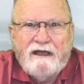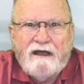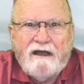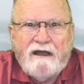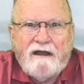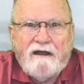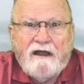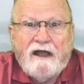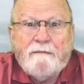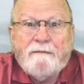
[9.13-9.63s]

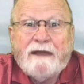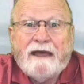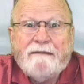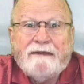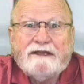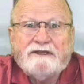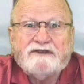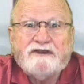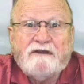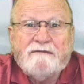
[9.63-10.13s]
Our
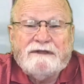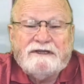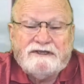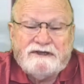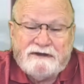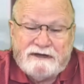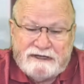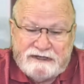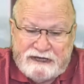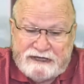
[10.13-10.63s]
upcoming sermon
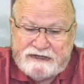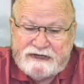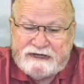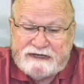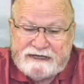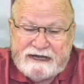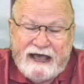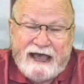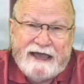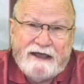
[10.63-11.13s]
series is
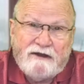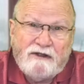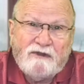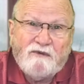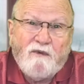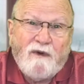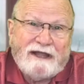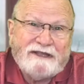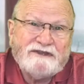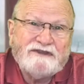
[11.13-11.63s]
entitled,
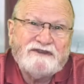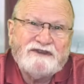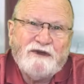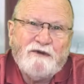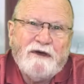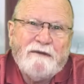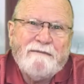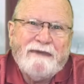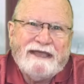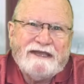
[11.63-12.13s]
What's
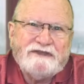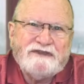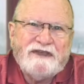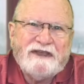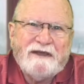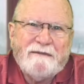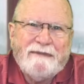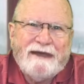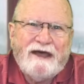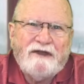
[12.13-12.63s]
So
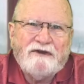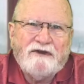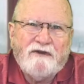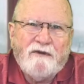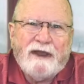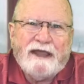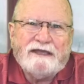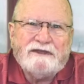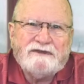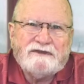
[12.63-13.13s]
Amazing About
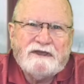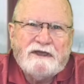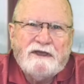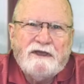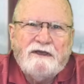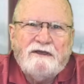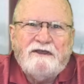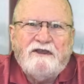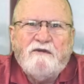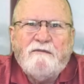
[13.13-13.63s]
Grace?
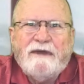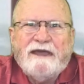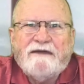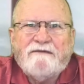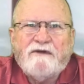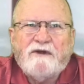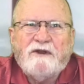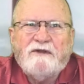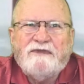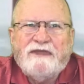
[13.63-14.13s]
You may have
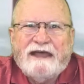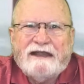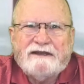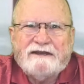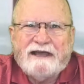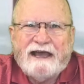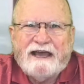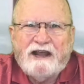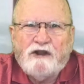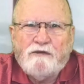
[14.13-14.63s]
heard that
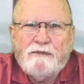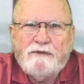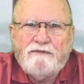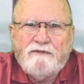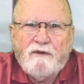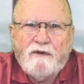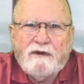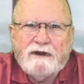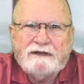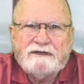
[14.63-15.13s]
title
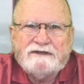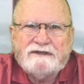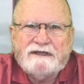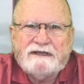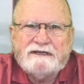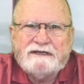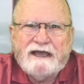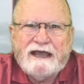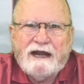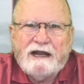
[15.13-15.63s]
before. It's the
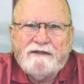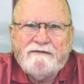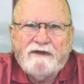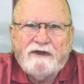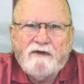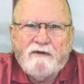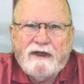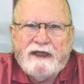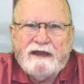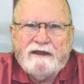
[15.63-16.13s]
title of a
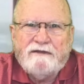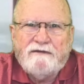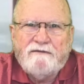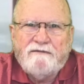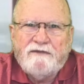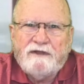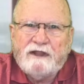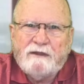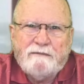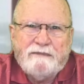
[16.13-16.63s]
great
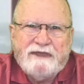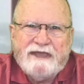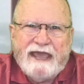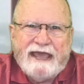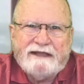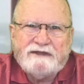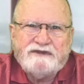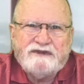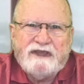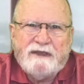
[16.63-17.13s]
Philip
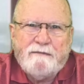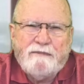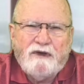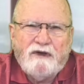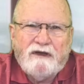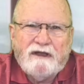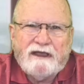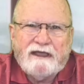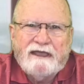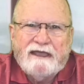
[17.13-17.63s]
Yancey
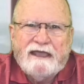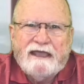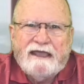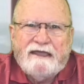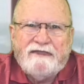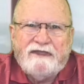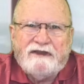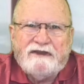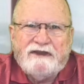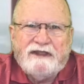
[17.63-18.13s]
book
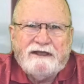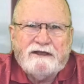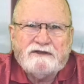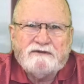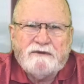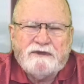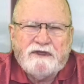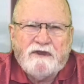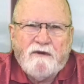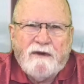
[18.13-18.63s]
that deals
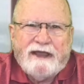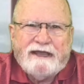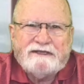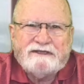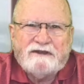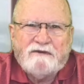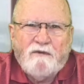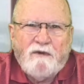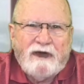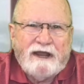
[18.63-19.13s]
with grace
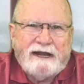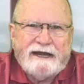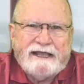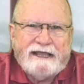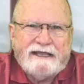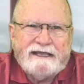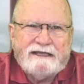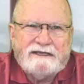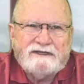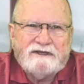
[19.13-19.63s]
and what it
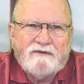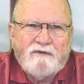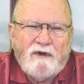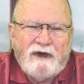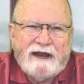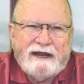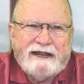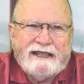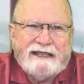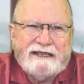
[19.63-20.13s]
is and
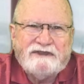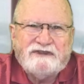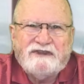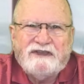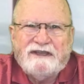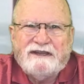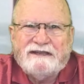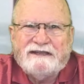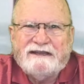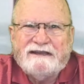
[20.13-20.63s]
what it
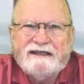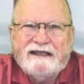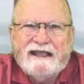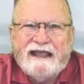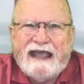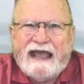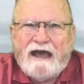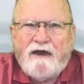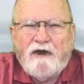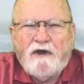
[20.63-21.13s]
isn't and
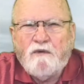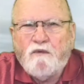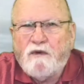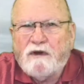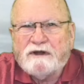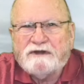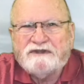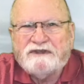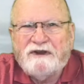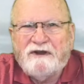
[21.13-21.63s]
how it
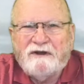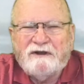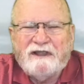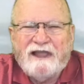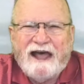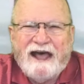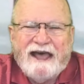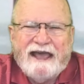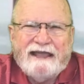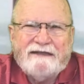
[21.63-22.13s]
works in our
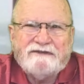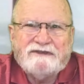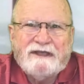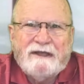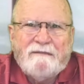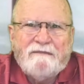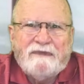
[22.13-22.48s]
lives.